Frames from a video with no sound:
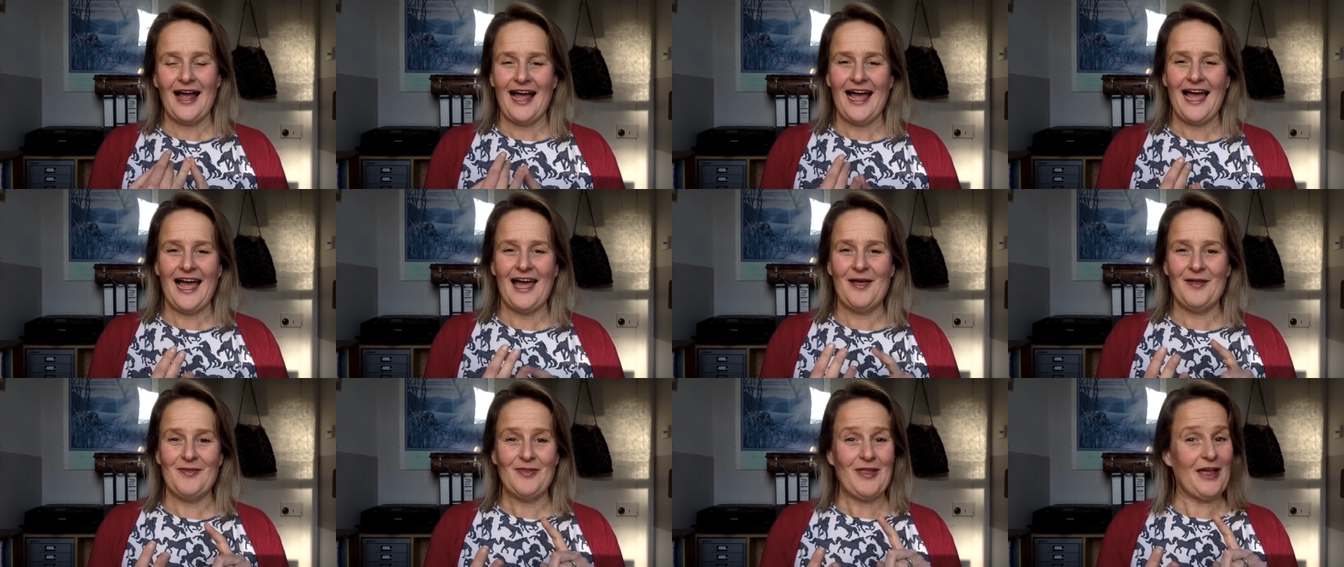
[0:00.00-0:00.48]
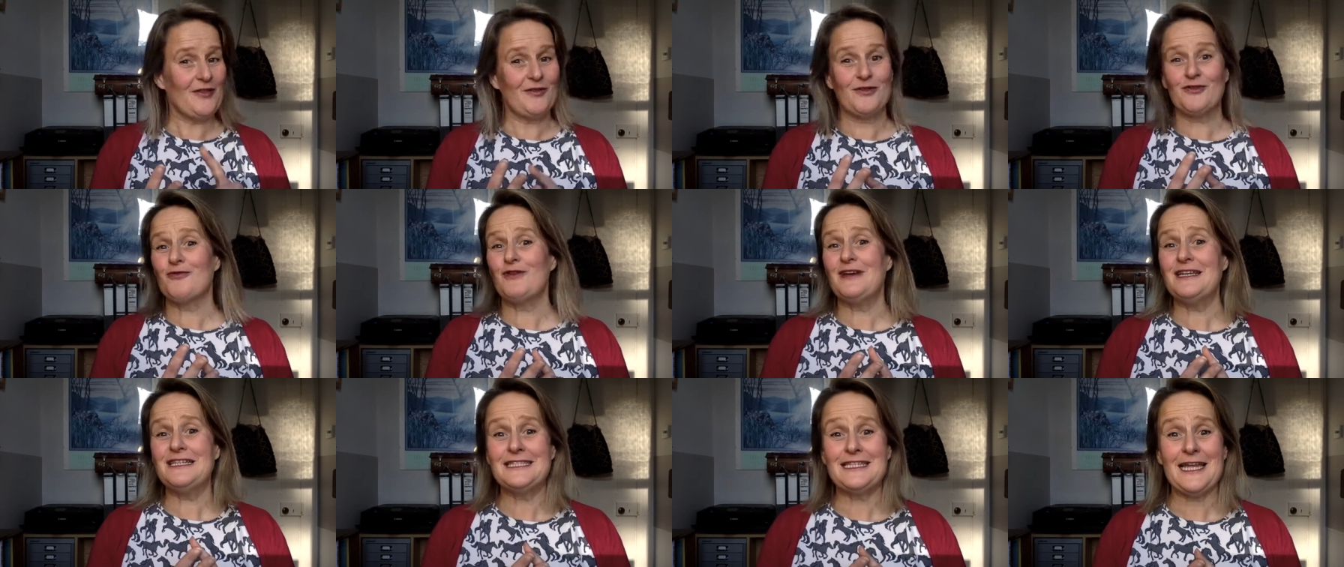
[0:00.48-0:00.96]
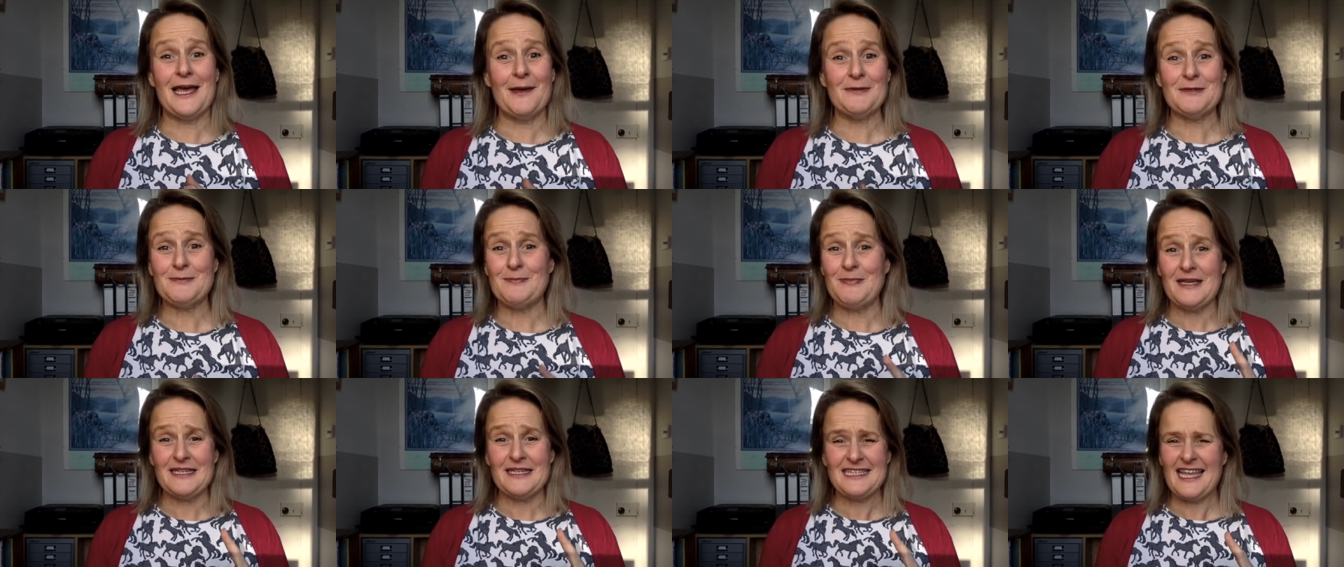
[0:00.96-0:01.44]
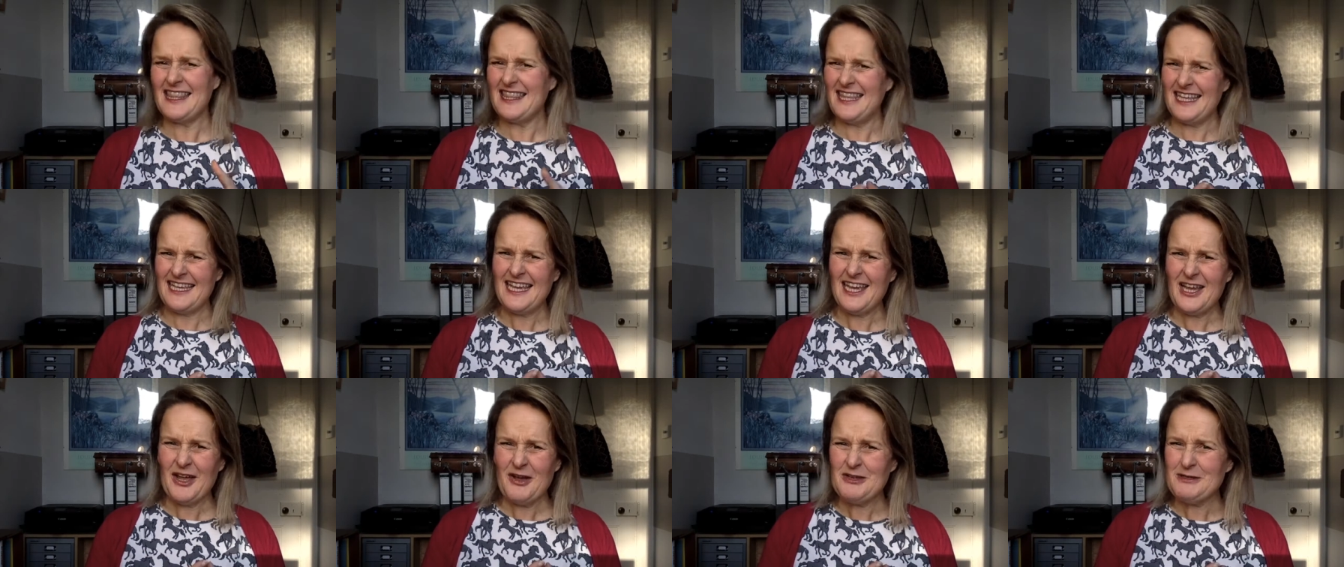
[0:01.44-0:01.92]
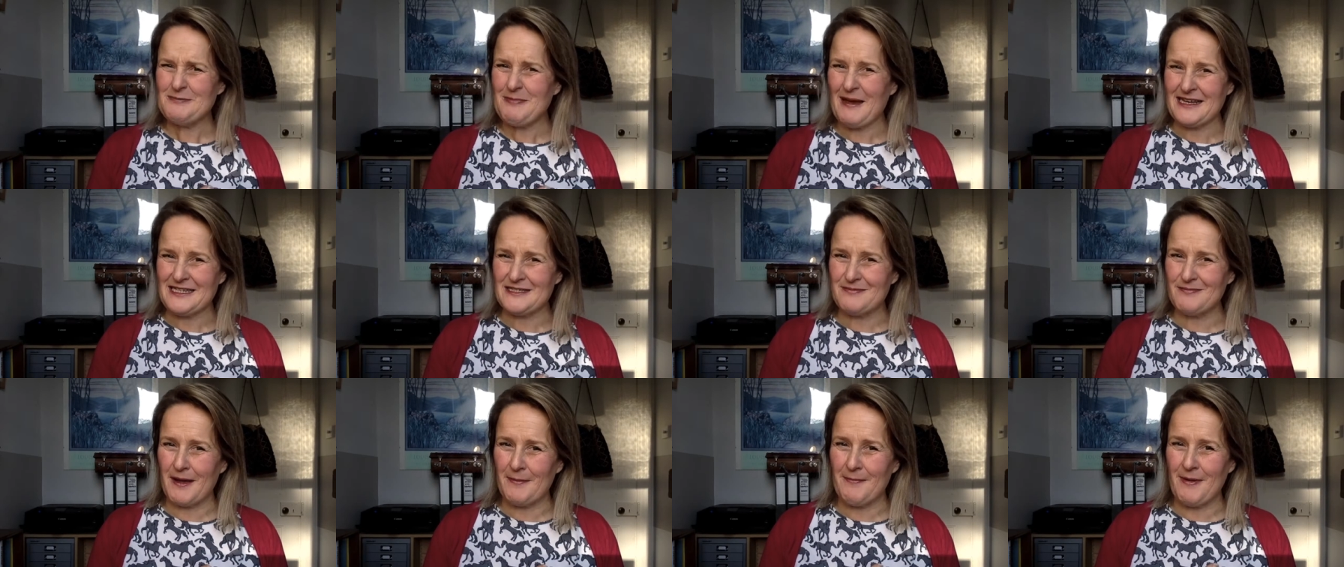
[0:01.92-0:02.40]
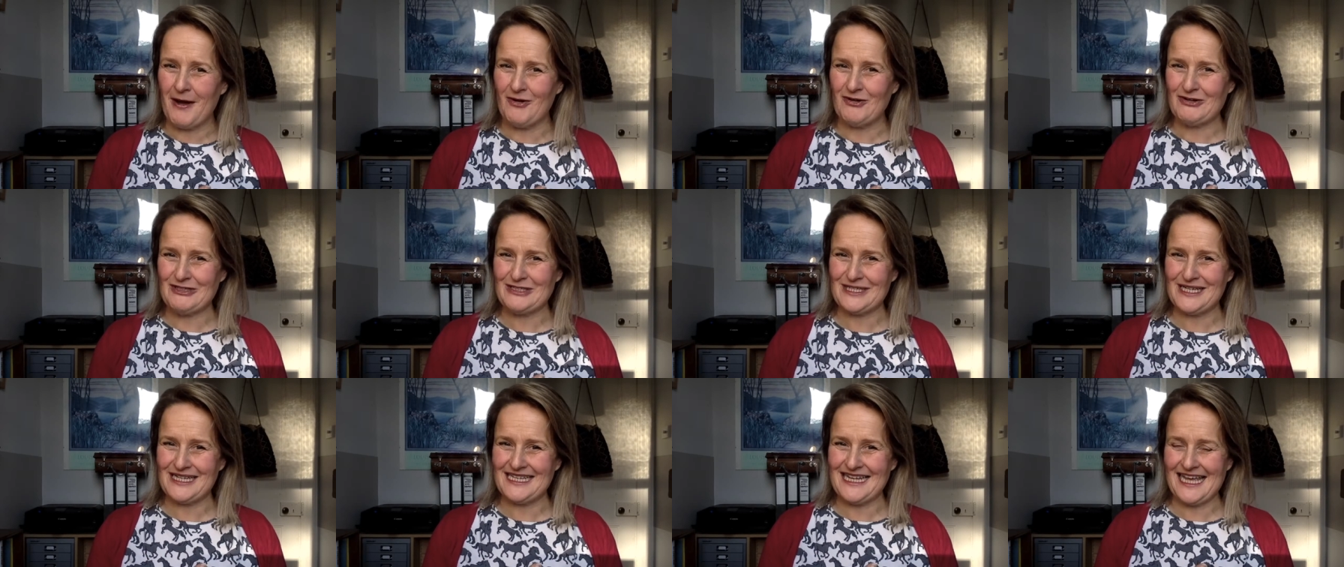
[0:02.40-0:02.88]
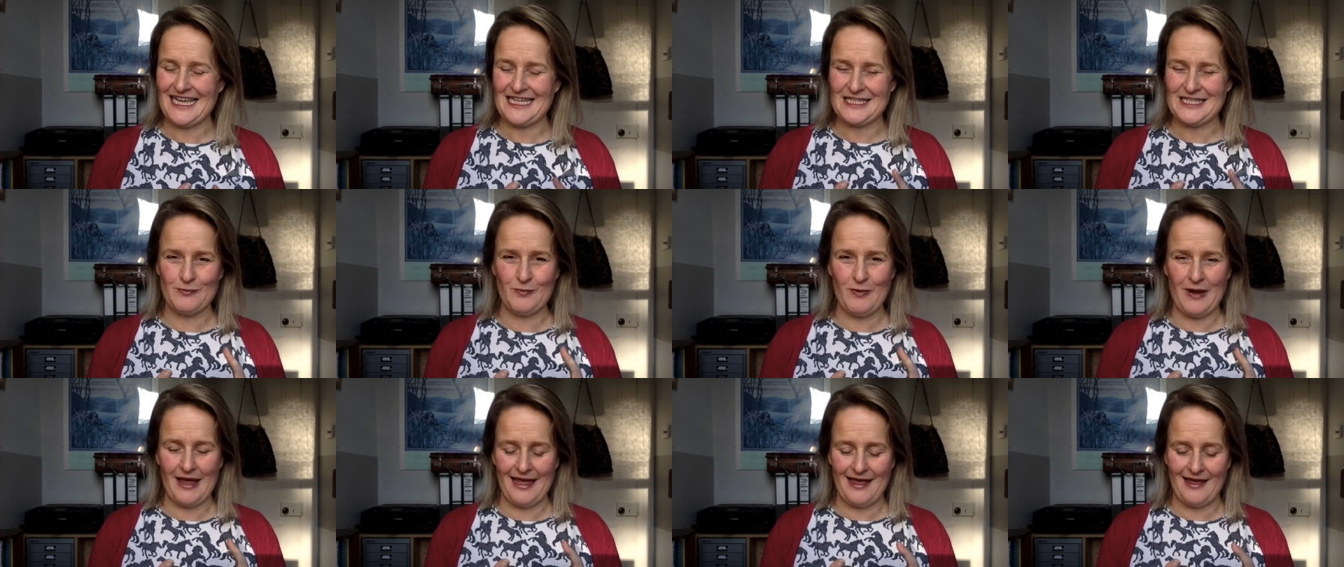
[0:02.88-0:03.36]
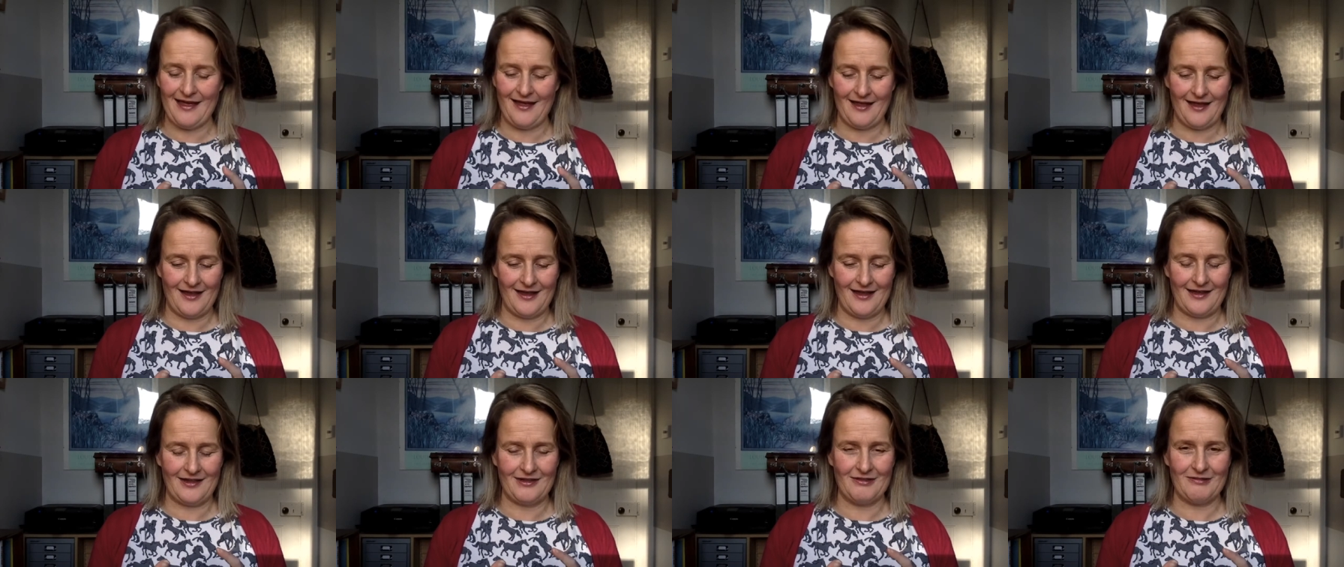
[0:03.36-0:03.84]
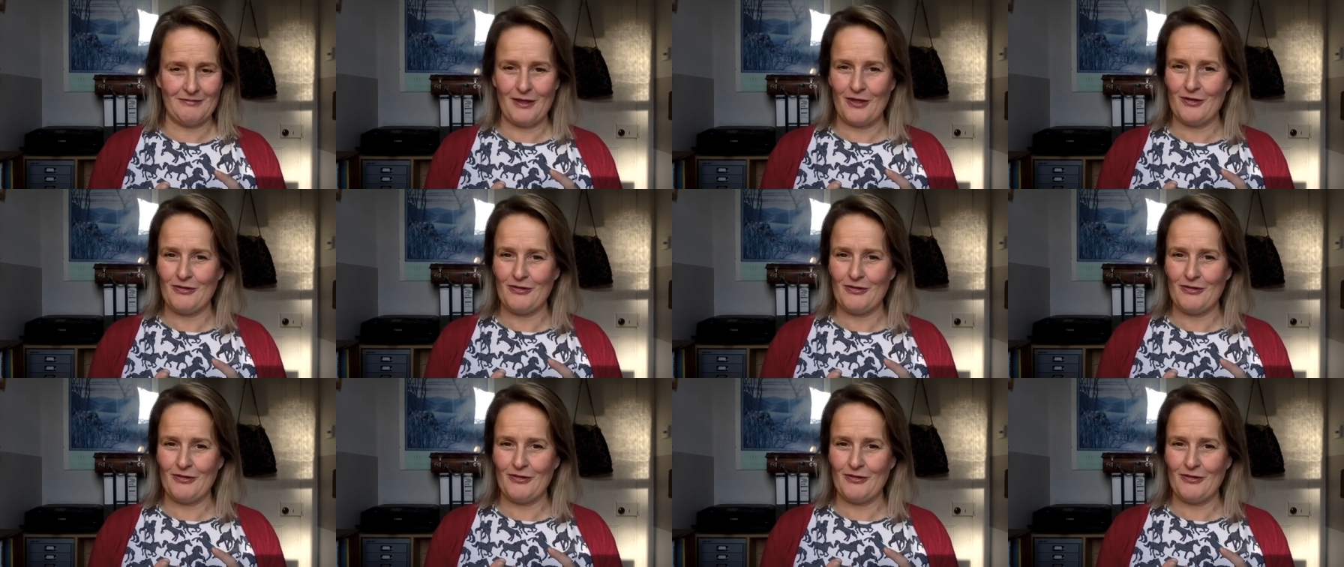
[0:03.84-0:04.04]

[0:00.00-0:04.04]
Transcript: uh, three steps because I think it goes back to my barrister days where a,